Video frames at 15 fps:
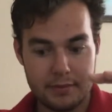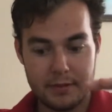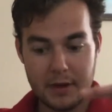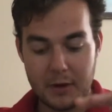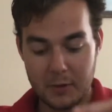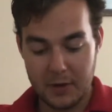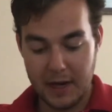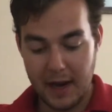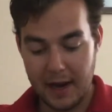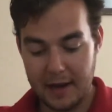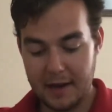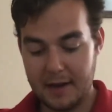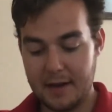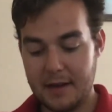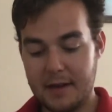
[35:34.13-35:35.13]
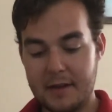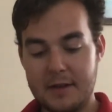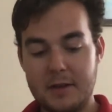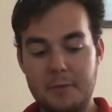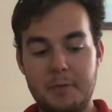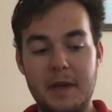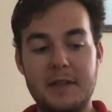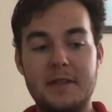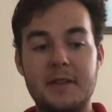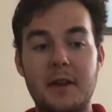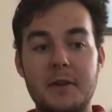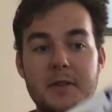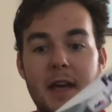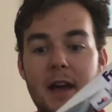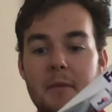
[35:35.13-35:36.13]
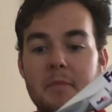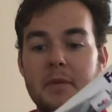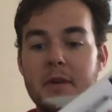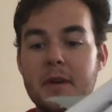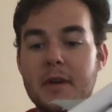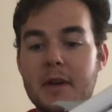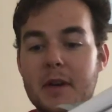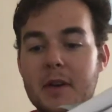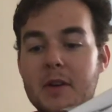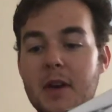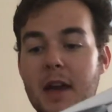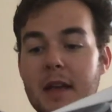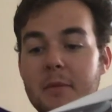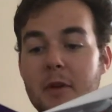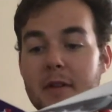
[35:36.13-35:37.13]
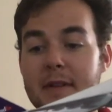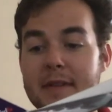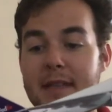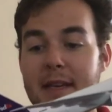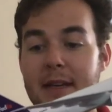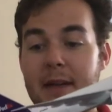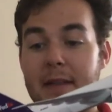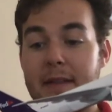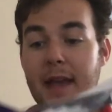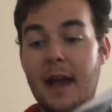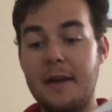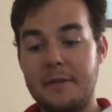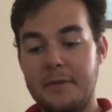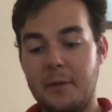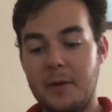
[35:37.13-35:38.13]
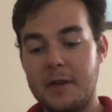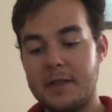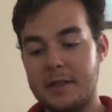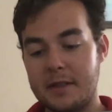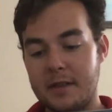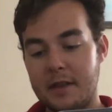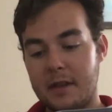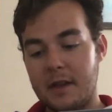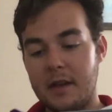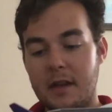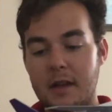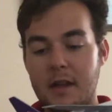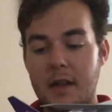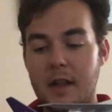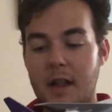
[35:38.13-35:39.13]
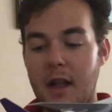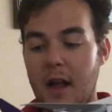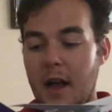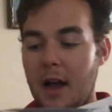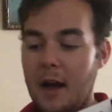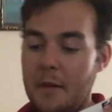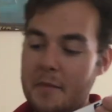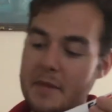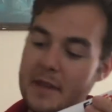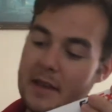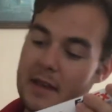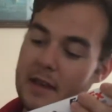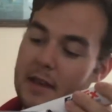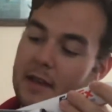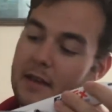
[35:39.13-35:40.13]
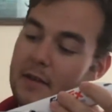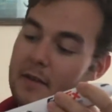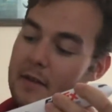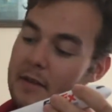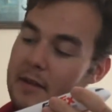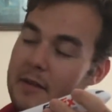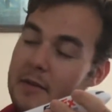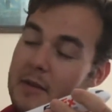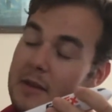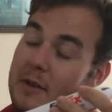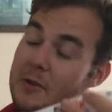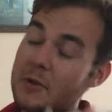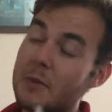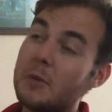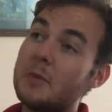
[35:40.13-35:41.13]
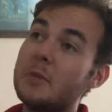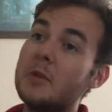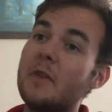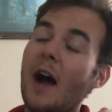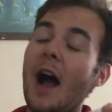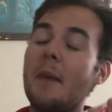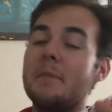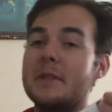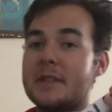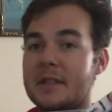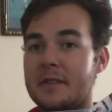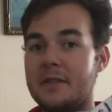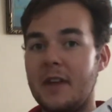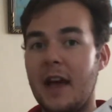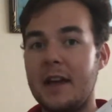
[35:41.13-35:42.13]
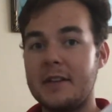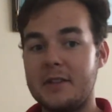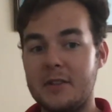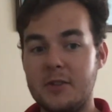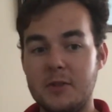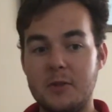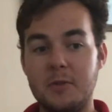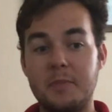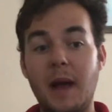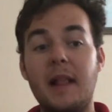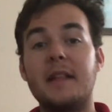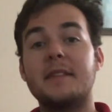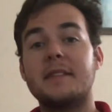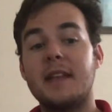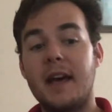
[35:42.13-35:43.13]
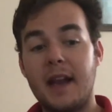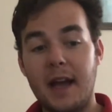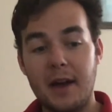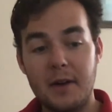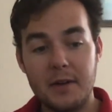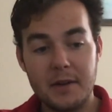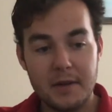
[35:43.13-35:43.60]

create to pitch the nose up, creating more of a tail down force, the trim will move opposite of that to balance that out.